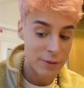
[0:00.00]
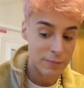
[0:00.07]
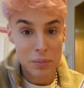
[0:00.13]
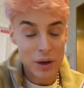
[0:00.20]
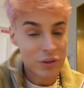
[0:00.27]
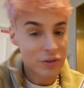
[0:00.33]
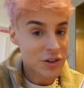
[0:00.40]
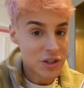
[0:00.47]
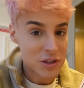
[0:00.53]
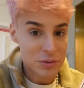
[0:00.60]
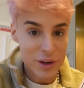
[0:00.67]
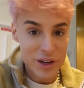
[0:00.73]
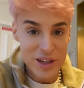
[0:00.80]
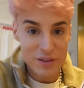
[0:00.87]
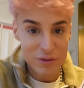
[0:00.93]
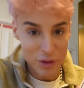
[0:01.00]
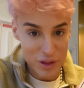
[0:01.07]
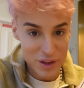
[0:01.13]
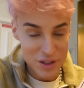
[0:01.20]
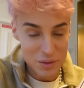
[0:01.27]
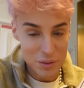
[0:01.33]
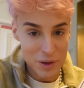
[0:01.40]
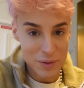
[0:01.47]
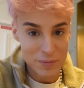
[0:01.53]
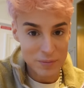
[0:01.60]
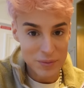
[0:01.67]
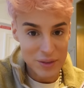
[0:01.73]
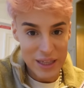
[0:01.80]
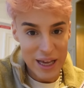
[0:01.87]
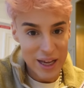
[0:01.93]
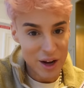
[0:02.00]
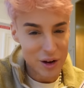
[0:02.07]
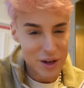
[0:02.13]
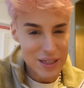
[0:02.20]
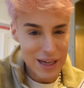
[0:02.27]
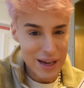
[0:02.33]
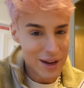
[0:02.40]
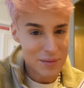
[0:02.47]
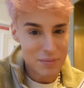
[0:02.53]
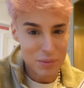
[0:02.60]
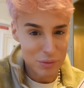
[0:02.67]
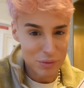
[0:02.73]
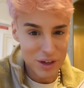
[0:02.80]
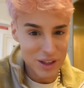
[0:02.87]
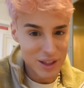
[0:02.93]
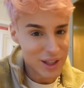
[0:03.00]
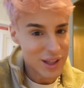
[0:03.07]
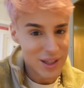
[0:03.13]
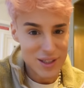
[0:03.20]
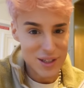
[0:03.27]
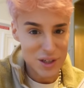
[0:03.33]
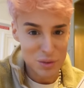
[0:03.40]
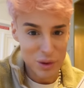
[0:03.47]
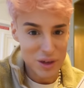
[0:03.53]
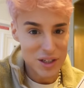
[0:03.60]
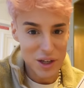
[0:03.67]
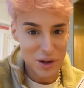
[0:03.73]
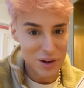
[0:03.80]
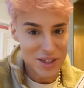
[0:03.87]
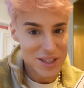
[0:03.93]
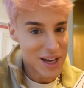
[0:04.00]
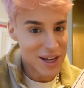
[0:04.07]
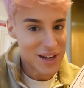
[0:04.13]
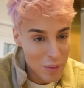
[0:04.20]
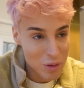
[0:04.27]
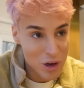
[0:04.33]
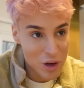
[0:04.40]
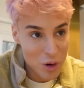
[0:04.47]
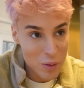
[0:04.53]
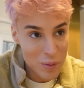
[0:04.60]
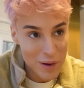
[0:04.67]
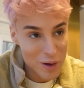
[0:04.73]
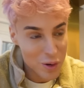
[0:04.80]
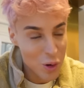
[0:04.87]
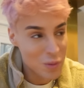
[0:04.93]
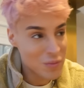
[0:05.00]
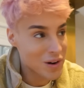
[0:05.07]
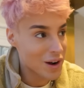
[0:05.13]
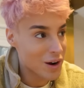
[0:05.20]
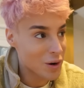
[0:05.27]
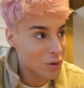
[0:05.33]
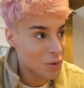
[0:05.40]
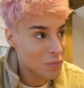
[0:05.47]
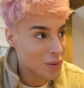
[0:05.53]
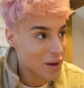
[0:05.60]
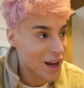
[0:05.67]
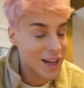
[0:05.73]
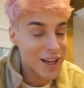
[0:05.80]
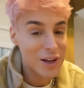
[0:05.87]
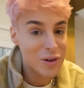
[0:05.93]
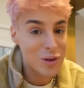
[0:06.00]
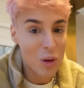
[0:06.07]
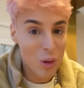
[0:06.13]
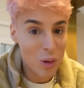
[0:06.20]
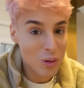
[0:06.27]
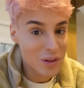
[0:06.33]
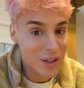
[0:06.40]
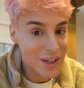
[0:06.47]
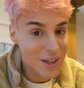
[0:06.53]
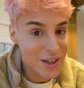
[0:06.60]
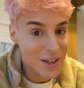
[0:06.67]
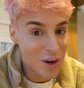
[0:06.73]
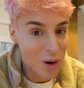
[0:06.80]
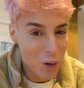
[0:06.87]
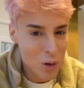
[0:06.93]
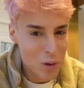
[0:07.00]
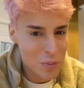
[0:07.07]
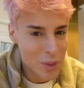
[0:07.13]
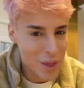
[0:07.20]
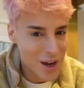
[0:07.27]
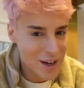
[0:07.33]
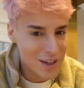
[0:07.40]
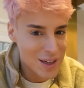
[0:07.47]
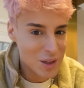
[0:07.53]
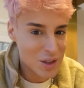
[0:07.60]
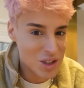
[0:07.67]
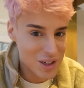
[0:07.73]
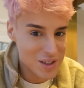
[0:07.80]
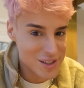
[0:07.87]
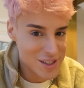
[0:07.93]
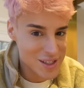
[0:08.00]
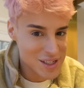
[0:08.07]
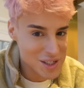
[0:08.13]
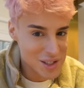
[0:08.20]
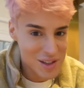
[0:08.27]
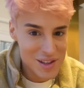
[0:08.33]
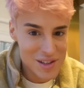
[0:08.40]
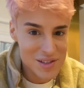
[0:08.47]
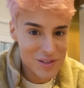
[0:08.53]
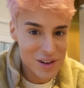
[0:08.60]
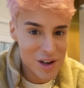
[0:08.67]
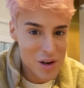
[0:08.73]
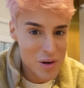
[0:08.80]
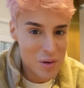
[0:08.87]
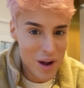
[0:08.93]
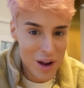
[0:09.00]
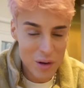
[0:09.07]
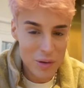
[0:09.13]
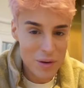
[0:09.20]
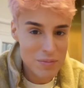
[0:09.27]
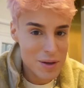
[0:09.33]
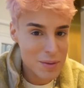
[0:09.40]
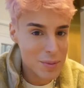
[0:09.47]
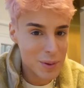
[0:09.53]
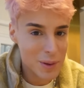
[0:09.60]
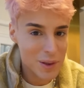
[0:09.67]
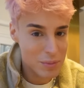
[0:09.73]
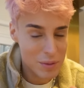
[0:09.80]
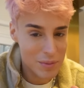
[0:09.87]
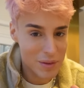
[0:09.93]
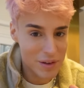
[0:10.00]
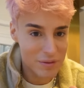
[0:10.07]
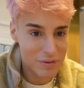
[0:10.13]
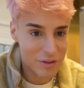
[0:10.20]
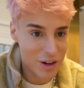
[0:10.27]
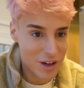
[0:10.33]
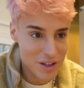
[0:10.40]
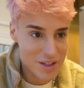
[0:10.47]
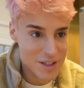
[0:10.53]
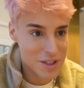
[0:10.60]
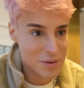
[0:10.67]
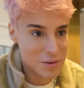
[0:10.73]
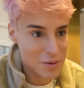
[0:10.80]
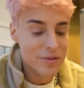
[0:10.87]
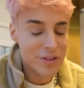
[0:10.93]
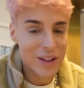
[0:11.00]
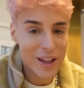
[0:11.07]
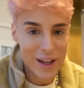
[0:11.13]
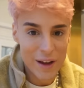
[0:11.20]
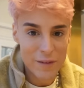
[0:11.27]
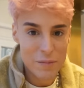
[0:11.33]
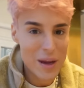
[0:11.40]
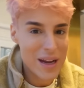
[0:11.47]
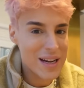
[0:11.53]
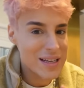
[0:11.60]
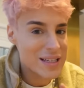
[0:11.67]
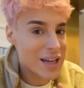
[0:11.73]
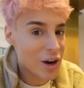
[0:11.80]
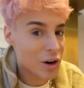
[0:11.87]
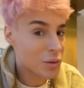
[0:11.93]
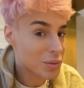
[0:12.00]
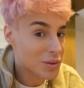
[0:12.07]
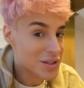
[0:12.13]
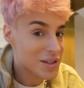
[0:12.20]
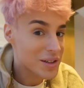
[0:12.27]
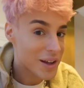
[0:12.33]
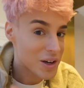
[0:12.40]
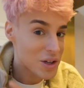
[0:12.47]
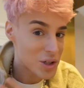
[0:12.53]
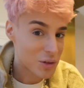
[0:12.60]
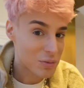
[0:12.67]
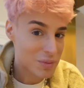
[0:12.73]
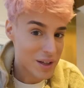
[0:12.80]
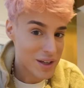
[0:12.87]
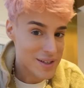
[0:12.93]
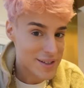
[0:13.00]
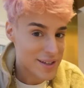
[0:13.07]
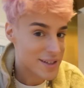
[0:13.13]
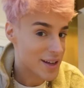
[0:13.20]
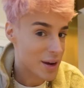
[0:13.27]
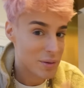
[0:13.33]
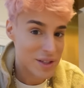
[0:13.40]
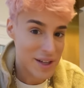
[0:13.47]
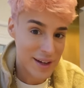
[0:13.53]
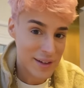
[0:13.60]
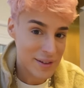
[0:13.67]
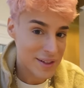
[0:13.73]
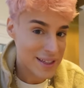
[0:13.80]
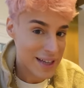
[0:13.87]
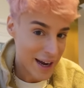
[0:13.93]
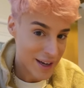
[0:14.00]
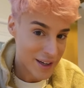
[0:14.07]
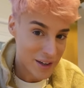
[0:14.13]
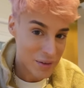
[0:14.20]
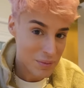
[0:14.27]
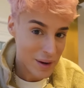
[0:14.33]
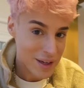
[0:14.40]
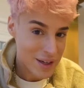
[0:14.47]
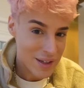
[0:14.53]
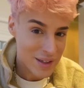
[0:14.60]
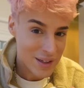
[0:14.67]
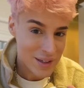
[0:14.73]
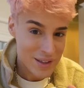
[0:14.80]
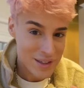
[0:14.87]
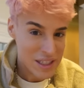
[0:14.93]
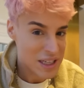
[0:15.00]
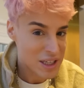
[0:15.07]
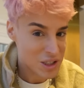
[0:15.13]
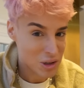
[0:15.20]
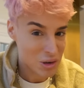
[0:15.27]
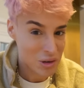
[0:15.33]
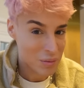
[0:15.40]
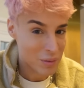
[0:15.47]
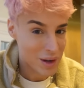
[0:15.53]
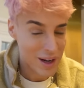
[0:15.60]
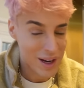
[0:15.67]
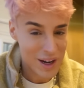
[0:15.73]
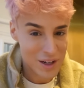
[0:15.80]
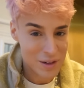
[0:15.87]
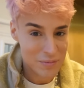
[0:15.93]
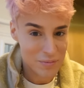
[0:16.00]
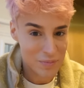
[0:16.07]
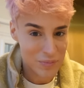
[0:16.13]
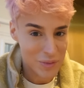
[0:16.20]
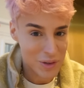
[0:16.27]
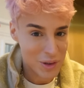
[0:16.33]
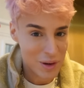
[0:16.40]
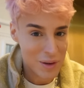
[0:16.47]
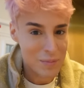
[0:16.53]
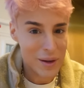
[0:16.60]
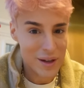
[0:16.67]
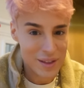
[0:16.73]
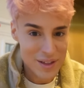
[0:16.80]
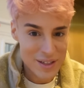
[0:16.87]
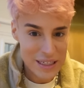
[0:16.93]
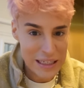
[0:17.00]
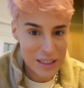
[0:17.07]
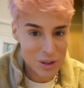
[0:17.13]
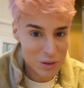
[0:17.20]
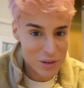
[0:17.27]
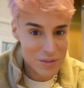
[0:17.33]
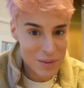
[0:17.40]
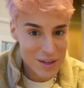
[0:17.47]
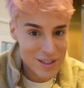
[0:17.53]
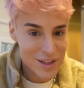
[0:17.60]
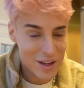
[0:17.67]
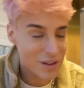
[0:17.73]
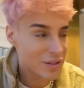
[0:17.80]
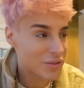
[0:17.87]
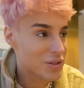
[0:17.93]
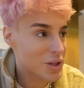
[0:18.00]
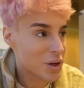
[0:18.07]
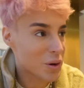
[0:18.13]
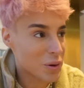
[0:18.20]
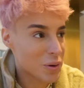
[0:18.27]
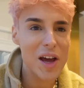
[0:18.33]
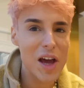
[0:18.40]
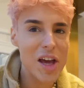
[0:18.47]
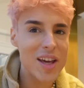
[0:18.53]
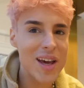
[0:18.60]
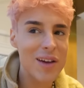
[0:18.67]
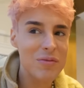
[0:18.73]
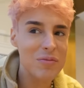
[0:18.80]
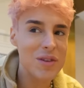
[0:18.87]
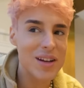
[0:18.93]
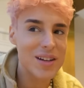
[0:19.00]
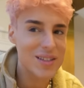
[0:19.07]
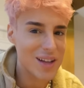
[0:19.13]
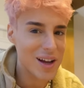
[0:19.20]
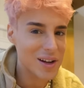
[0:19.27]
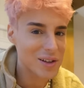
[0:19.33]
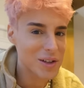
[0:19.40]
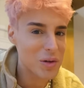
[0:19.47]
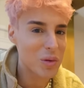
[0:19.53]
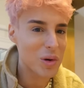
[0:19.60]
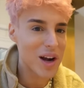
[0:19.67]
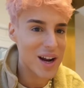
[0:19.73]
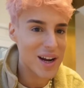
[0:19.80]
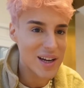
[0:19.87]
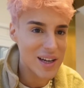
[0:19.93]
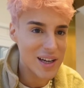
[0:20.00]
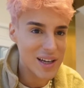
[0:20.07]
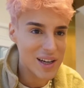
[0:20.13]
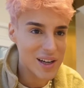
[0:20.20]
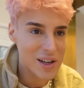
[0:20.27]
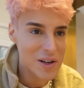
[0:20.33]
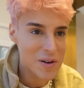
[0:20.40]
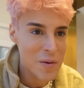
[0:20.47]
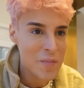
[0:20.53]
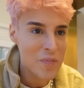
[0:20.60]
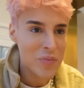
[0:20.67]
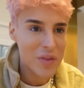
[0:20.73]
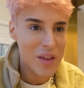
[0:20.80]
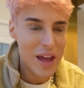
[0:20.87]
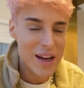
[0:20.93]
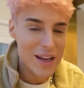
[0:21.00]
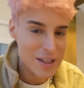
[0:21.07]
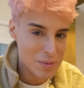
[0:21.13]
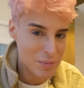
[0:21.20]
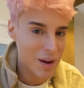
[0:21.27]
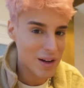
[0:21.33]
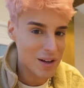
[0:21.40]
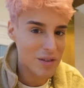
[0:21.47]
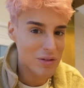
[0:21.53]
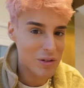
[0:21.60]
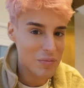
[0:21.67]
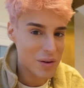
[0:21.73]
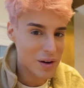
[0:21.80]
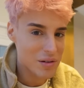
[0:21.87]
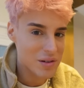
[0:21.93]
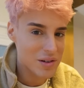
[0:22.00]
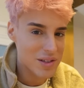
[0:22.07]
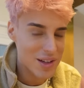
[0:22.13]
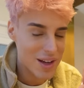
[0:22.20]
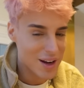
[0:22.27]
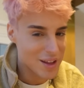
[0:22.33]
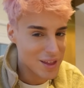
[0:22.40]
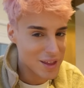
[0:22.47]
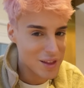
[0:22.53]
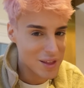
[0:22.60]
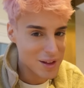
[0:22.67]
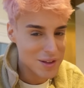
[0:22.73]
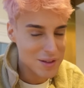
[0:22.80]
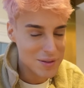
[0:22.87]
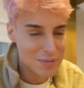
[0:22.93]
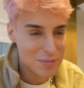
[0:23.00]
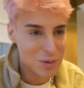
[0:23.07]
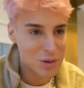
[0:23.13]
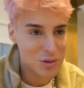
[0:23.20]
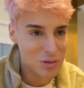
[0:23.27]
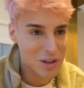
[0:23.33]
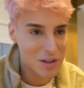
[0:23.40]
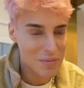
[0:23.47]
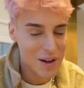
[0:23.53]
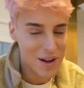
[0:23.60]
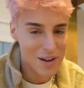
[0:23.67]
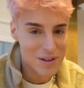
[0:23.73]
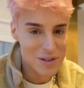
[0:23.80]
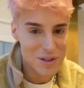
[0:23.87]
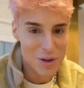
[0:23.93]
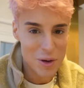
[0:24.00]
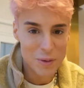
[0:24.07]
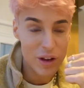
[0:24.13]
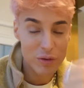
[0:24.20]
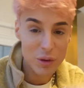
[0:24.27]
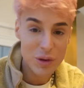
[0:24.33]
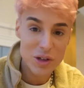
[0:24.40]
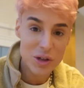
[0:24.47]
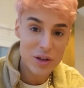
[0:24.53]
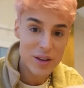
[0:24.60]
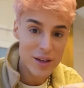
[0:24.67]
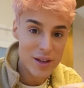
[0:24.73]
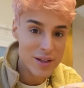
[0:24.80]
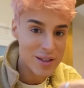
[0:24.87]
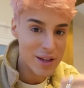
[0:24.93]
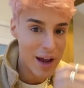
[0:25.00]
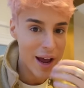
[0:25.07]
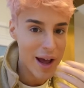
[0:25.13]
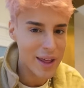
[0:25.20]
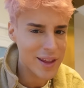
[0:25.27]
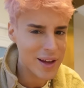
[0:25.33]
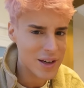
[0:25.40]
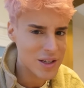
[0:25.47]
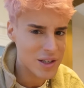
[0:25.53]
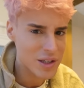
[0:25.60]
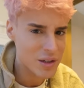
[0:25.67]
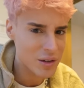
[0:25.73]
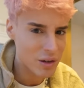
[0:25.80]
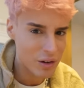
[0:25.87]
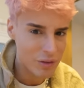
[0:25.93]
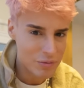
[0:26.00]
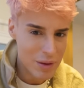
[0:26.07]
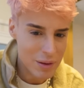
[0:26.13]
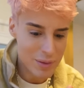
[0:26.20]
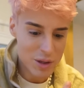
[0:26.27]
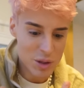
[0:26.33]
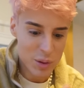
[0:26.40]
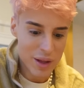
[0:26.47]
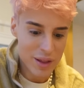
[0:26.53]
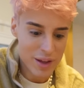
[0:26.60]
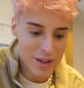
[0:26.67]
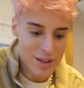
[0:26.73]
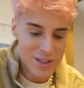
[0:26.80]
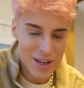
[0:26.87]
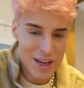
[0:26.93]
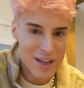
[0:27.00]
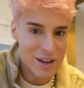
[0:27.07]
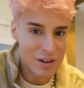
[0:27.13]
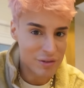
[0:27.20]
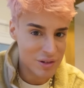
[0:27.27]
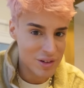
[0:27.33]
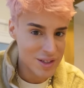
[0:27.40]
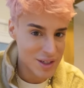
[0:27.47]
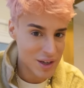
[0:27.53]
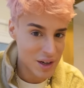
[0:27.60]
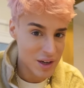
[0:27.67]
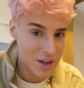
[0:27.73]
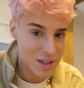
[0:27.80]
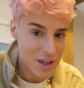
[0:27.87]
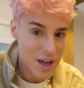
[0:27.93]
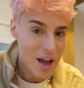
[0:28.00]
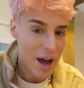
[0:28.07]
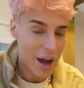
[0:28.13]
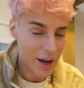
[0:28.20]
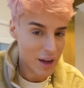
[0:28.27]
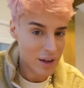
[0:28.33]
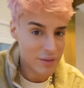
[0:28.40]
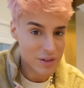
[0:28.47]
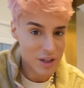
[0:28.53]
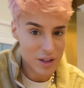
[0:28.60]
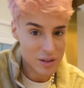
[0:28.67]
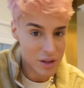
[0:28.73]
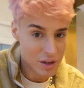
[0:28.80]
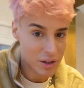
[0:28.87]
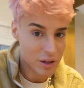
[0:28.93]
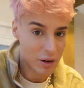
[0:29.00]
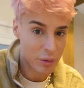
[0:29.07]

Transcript: My official rating for this one, 10 out of 10, but really this is a 20 out of 10. I'm gonna go back home now, but I can only hope that I did justice to this video. I don't want people people in France to feel like I've made a terrible selection of places. I was kind of guided by TikTok, but I kind of you know, I picked the TikToks myself, so it gave me exactly what I needed and expected from Paris, and I think that's what truly really matters. So, if you enjoyed this, I had the idea of maybe doing this in different cities. I kind of done London